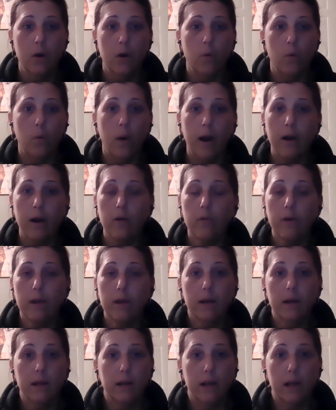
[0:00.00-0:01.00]
Why are they
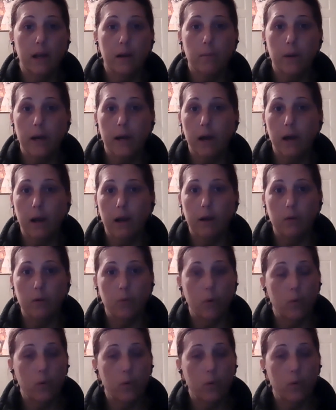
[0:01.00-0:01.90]
getting an antibiotic? Well,